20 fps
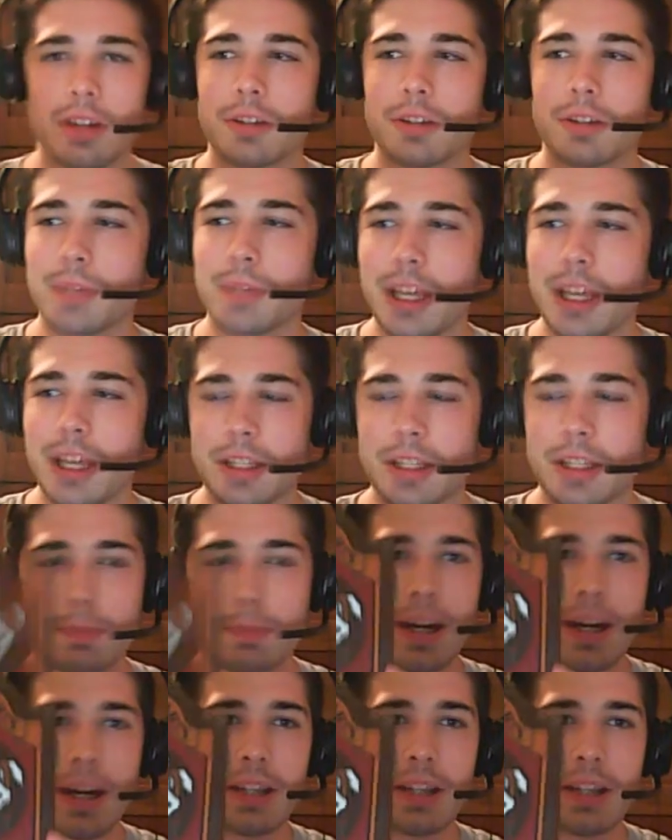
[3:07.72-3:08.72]
But yeah, this
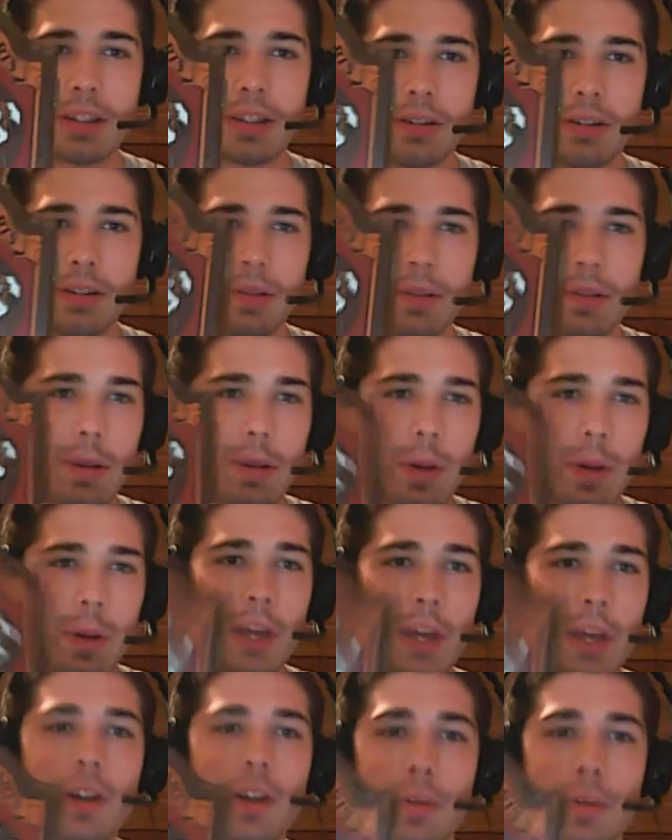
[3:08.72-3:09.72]
box,
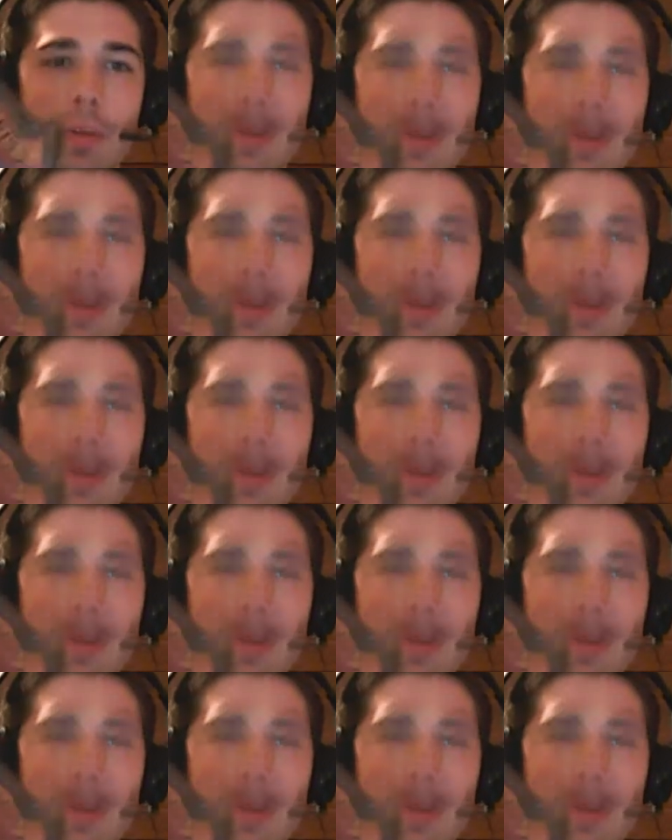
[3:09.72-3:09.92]
incredible.